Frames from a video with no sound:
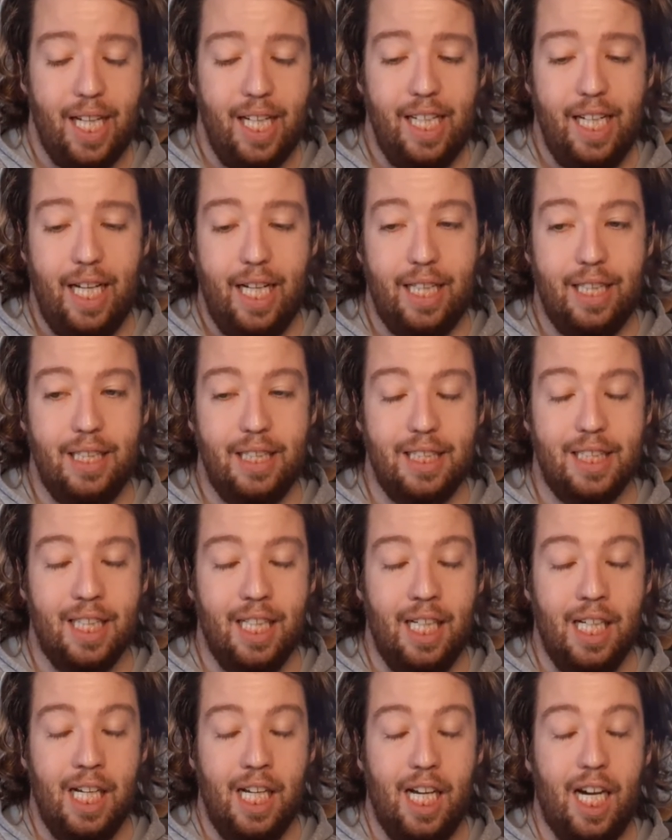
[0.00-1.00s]
And
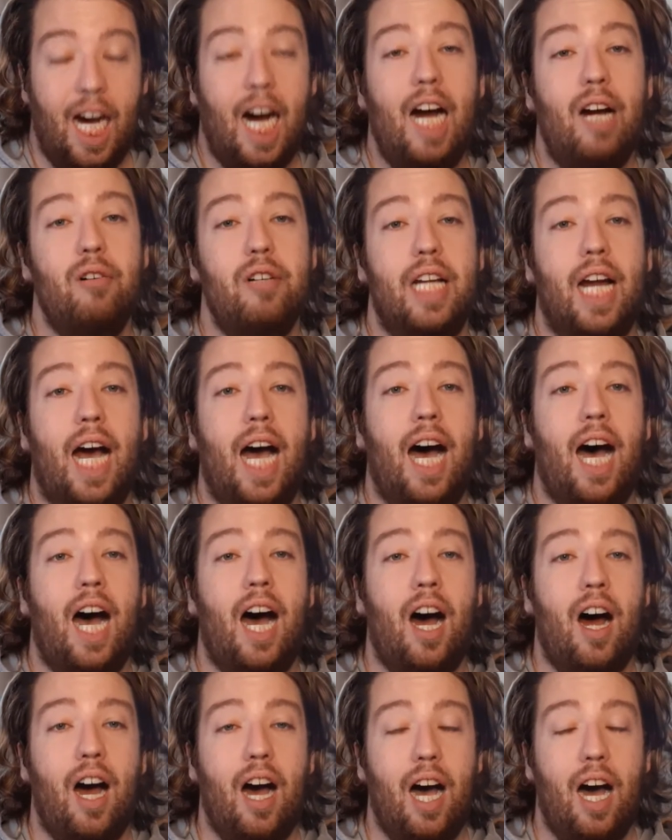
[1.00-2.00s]
I would
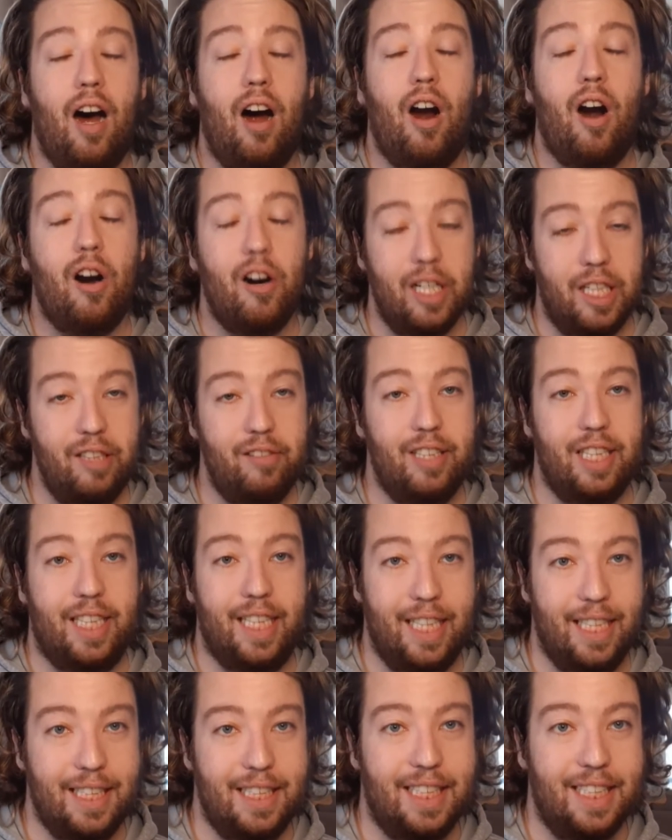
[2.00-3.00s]
argue
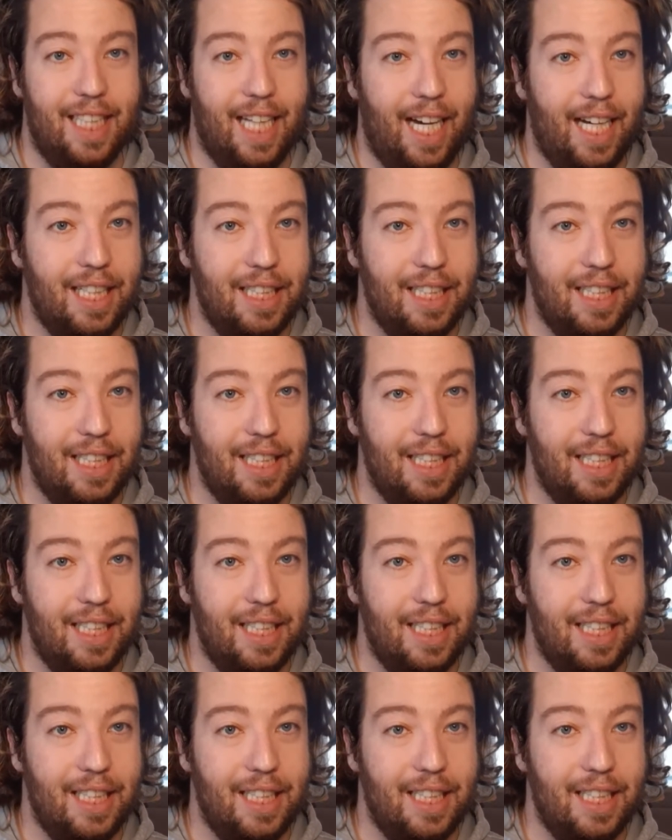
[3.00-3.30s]
against that